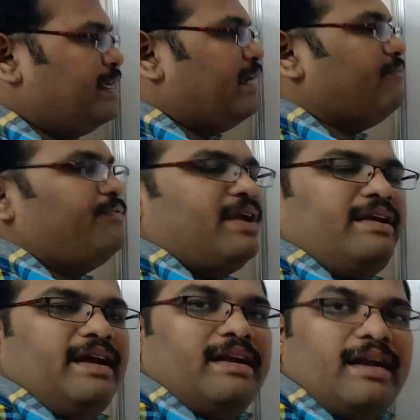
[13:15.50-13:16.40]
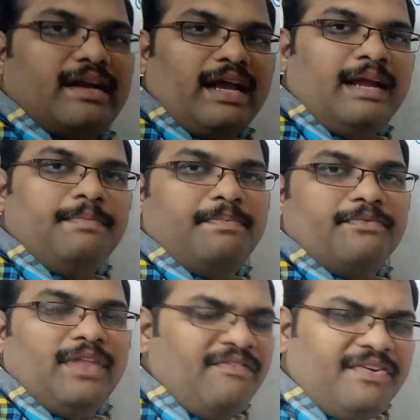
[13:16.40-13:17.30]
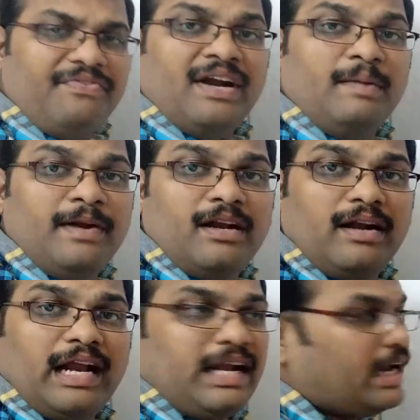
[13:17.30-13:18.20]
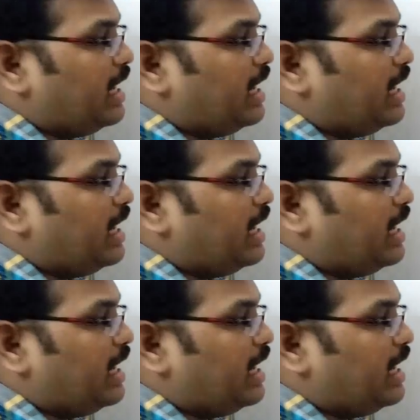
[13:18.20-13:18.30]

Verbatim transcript: every data type every fundamental data